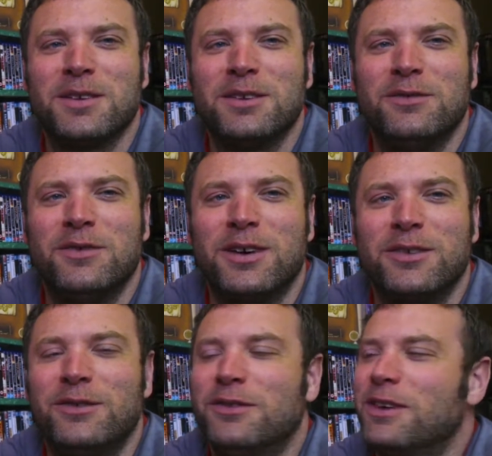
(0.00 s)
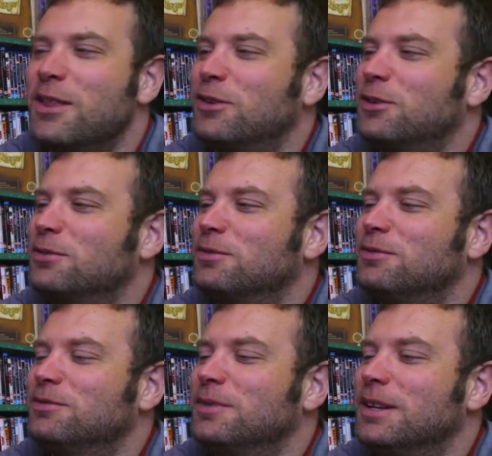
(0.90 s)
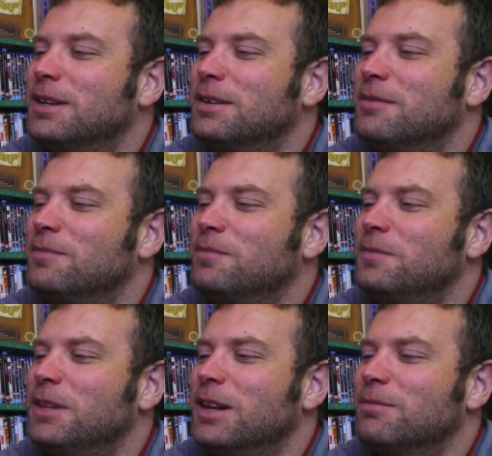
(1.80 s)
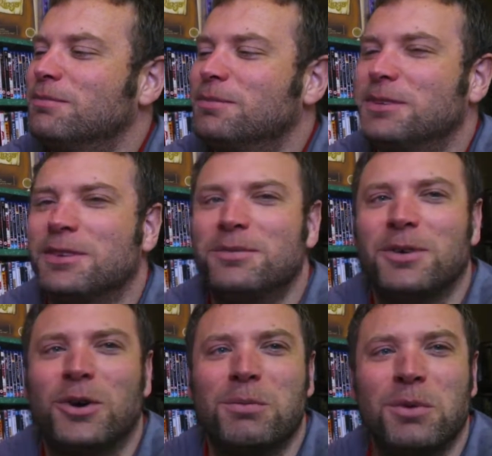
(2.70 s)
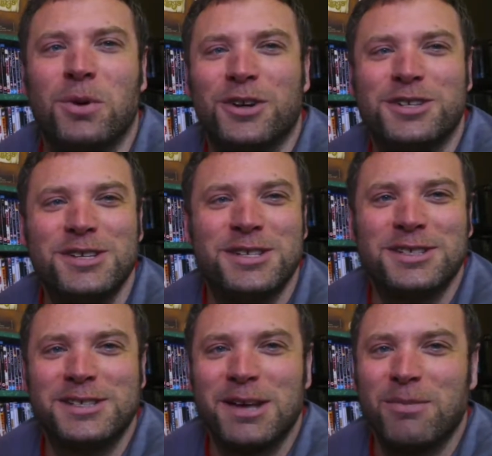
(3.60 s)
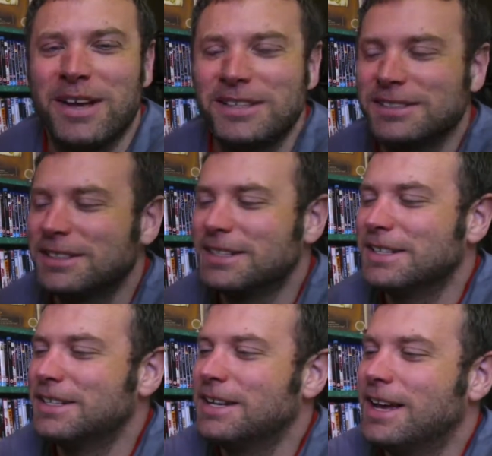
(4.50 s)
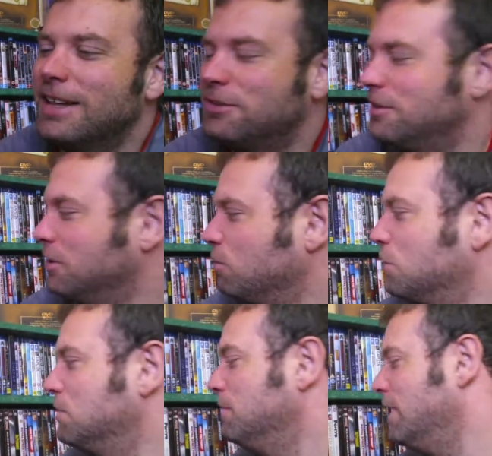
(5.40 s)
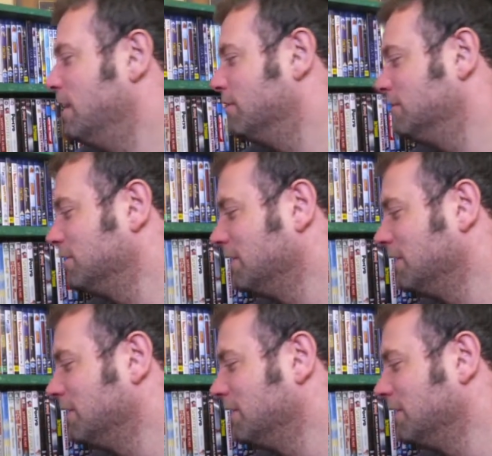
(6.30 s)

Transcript: rather sort of a bit of a horrible watch in some ways. That's Watership Down.